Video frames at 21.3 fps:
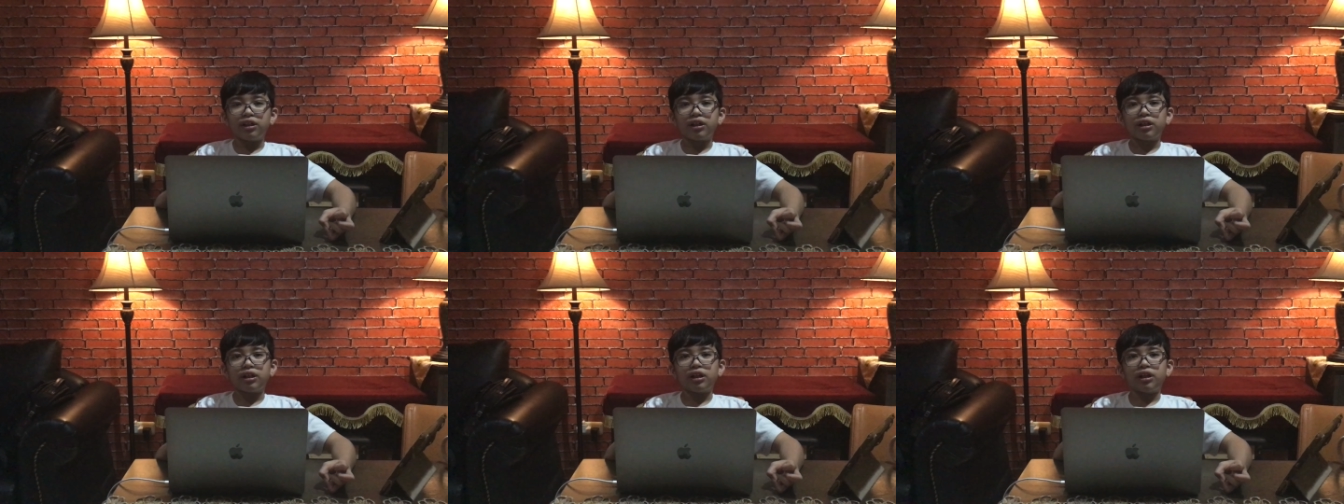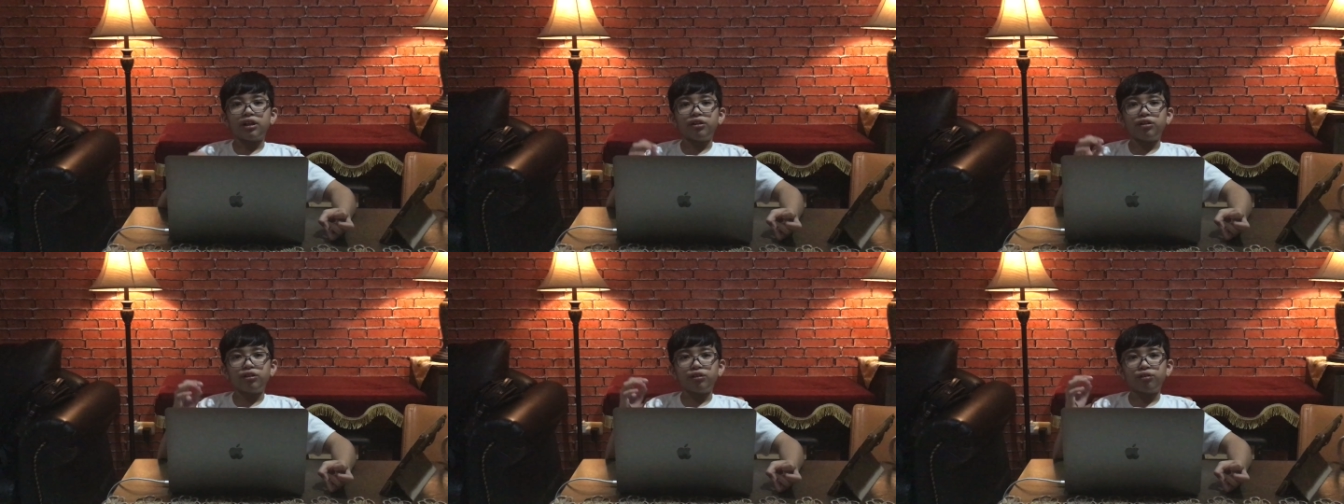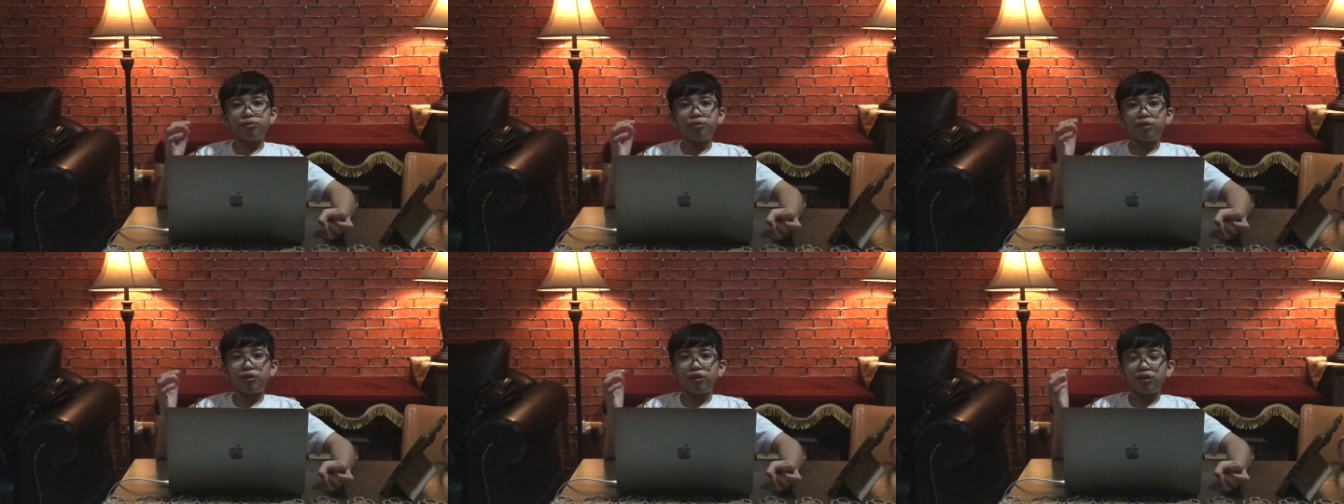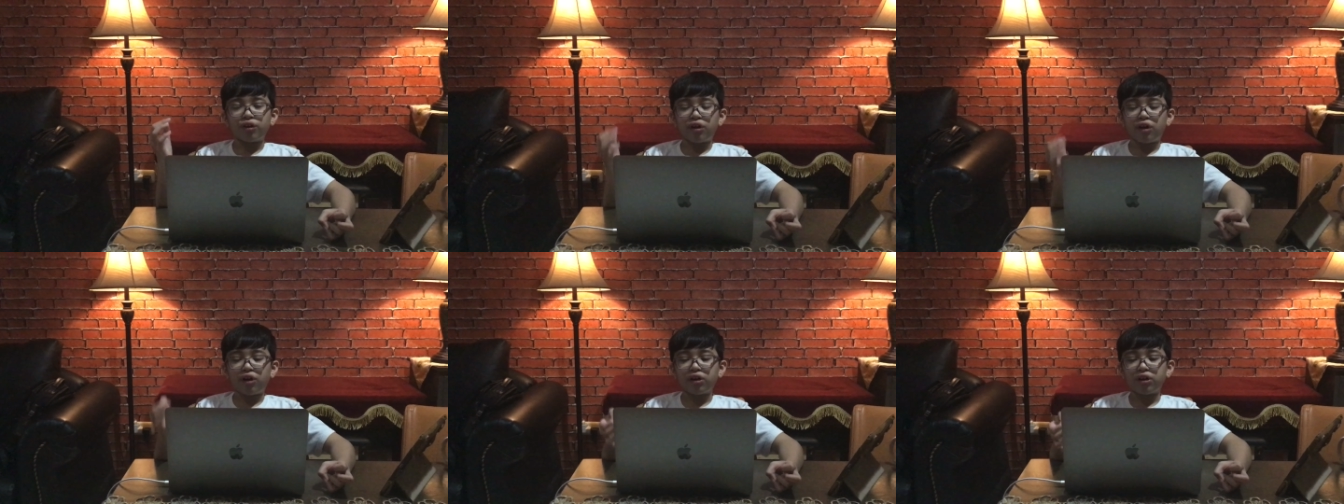Can use for
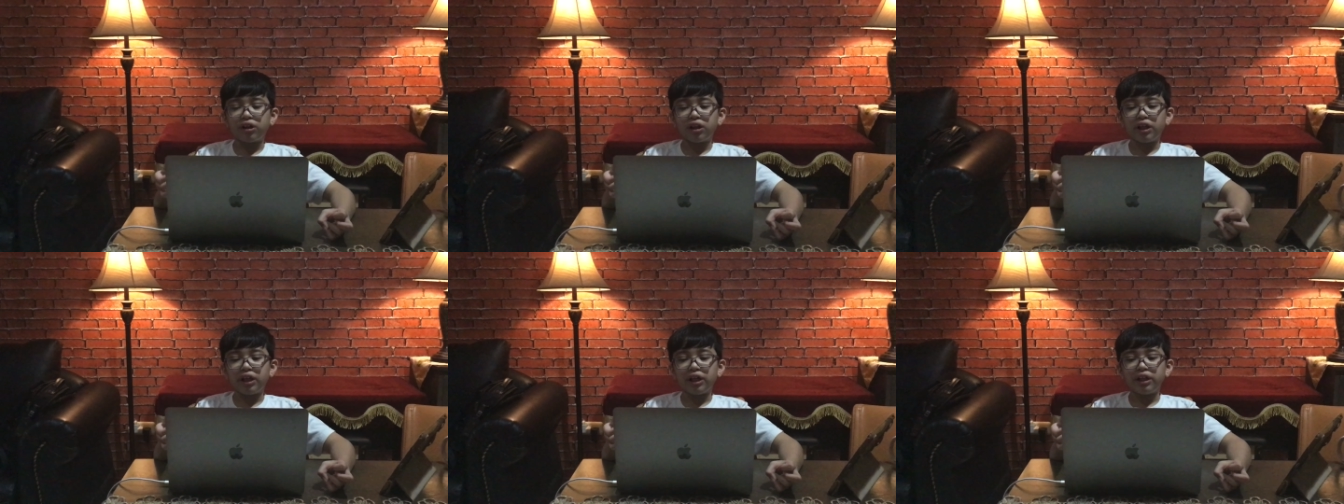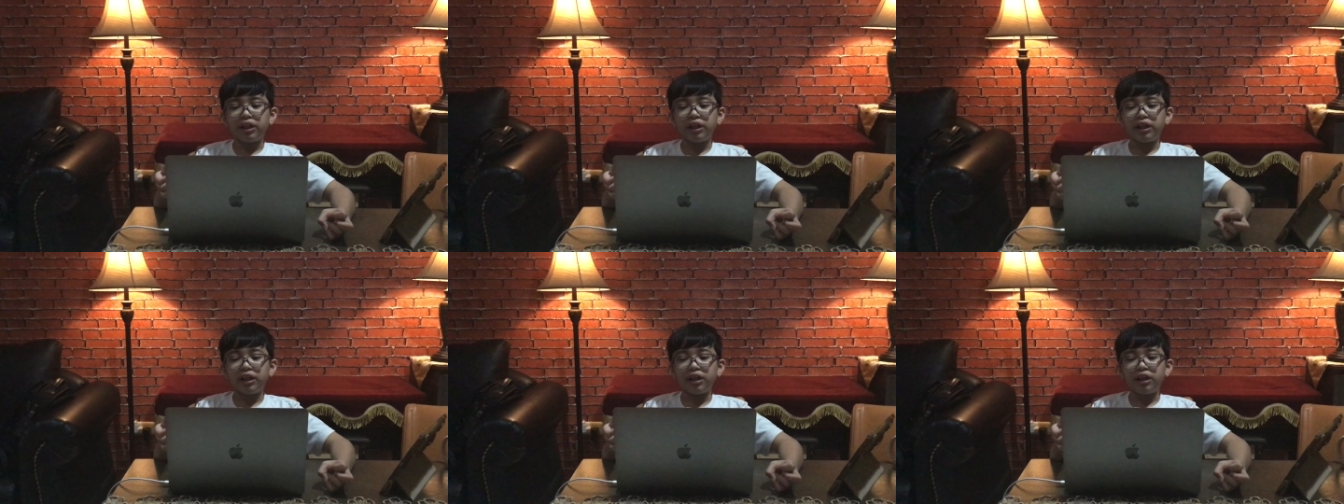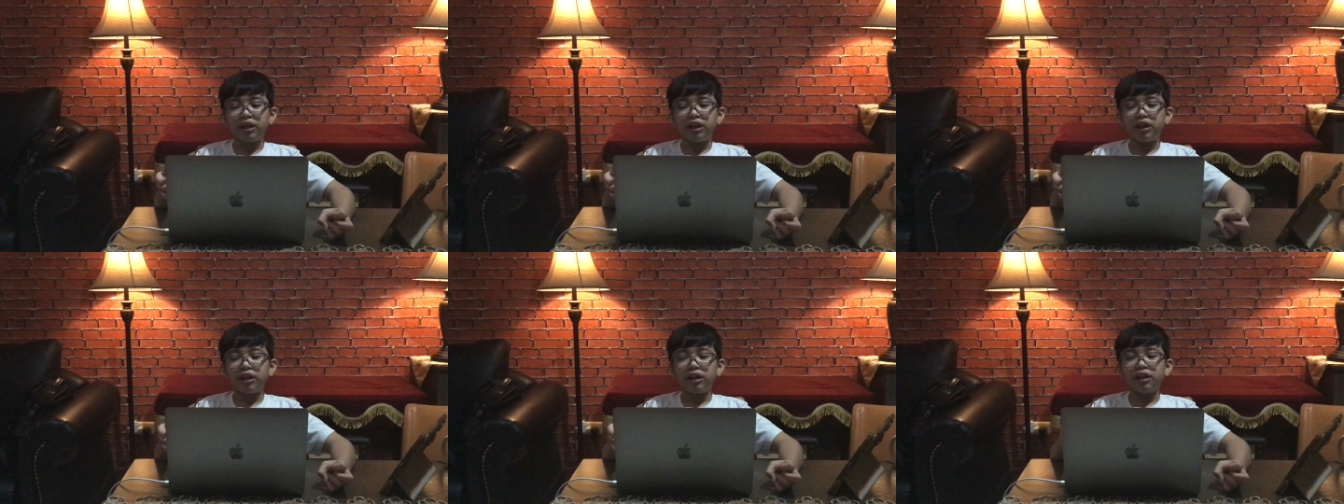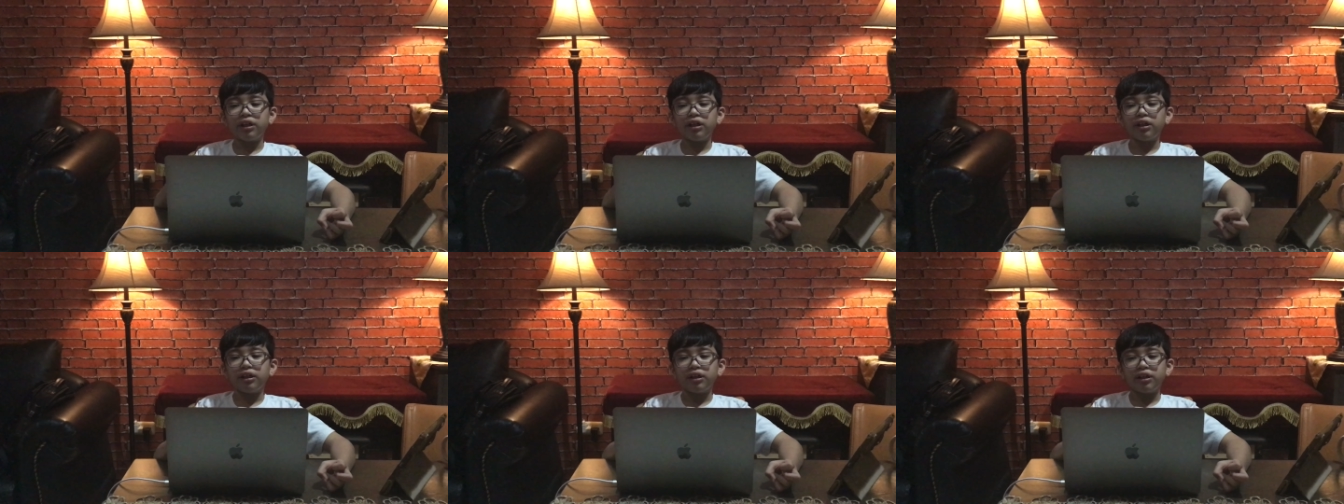
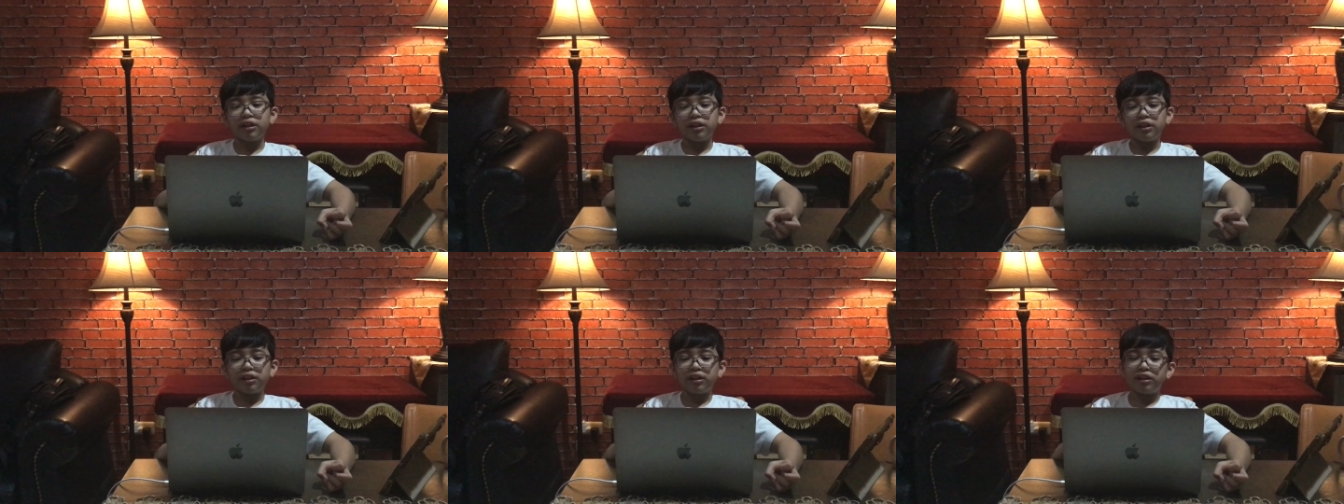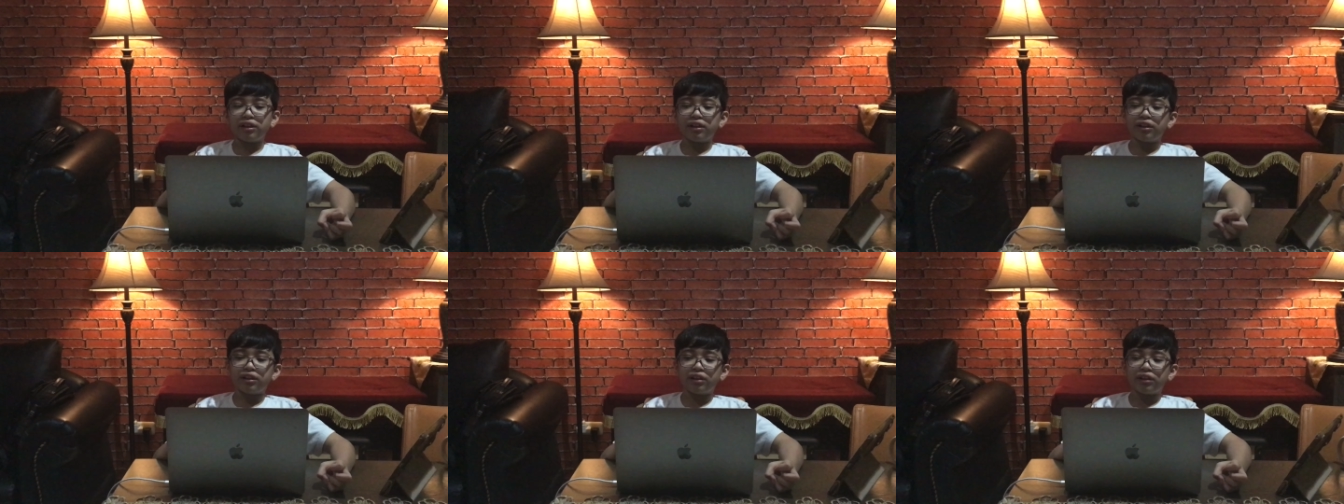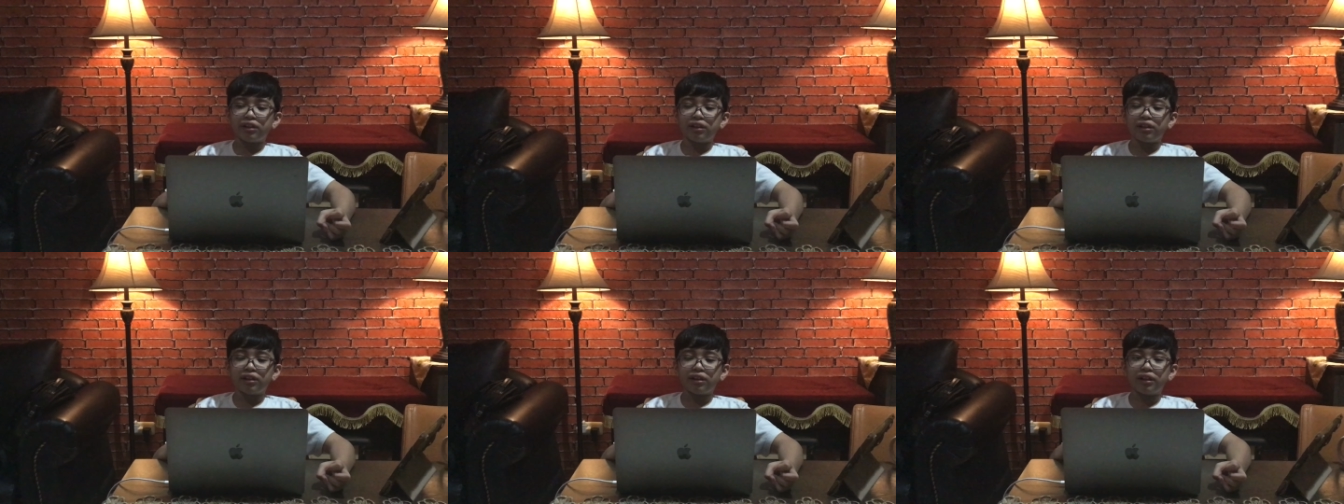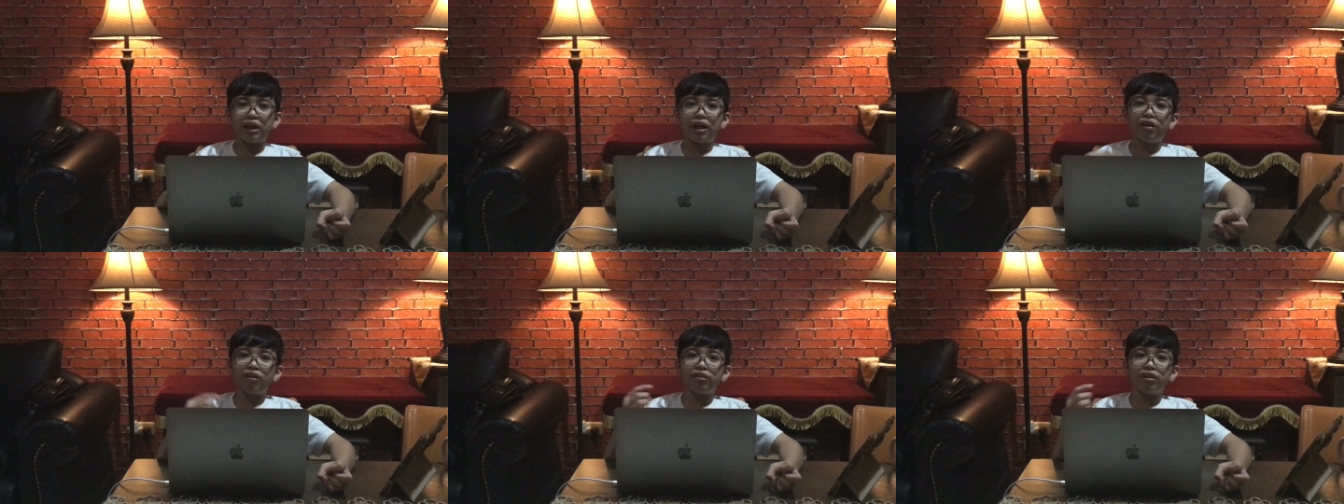calculating.
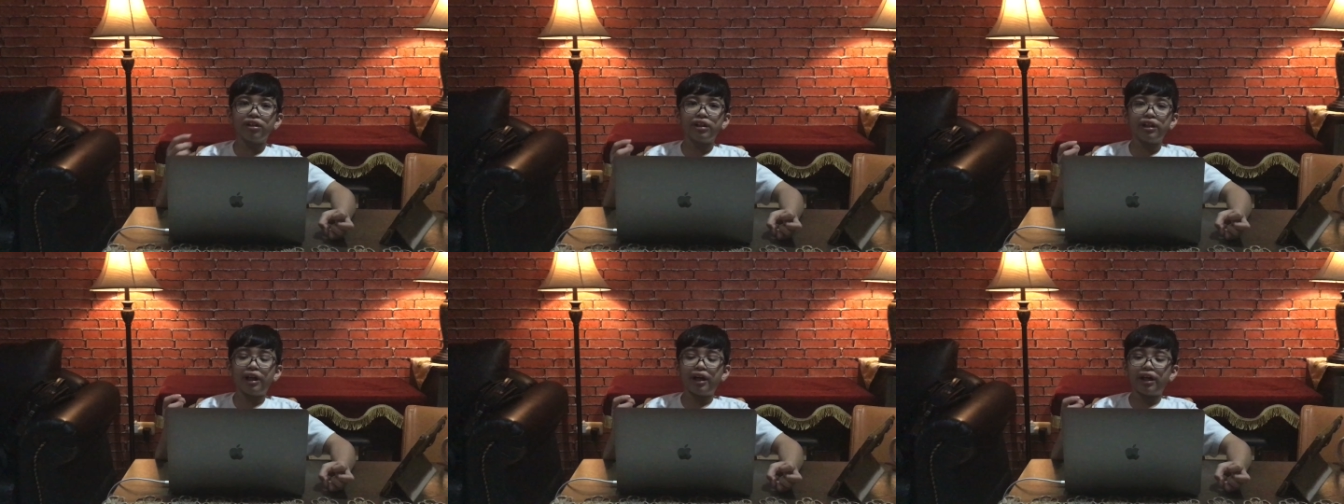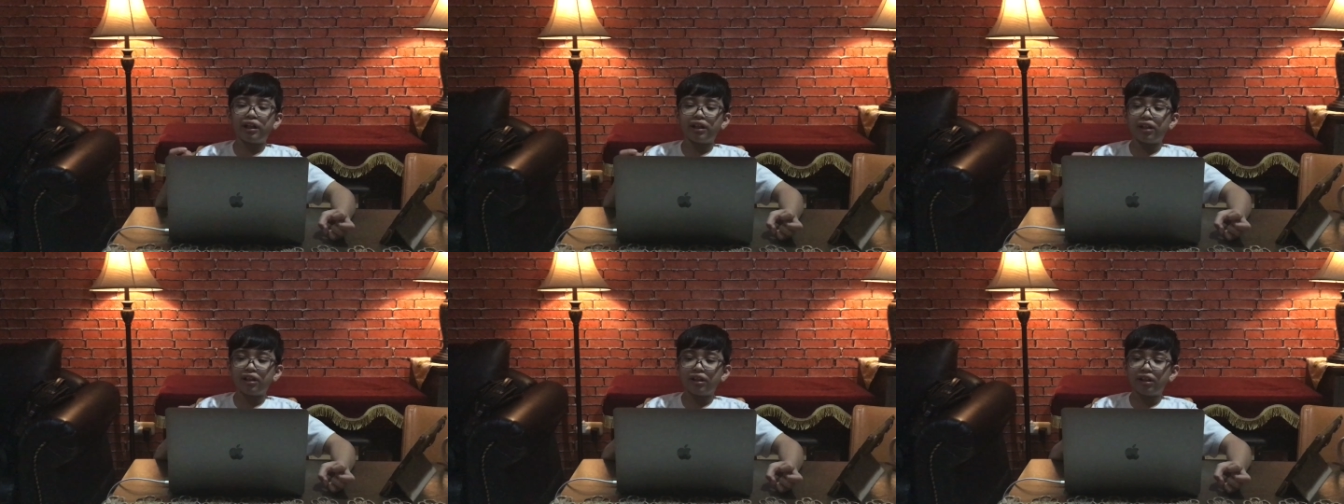Yeah, only that.